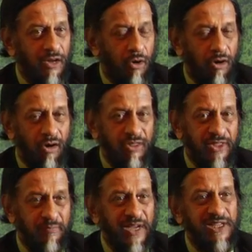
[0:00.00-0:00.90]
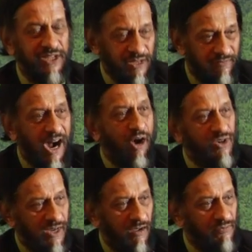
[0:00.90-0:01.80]
on the basis of
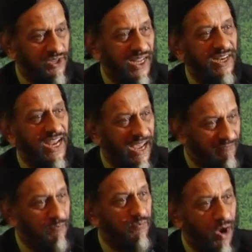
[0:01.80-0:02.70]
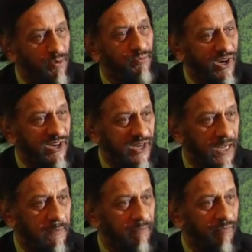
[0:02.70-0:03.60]
outcomes that have a probability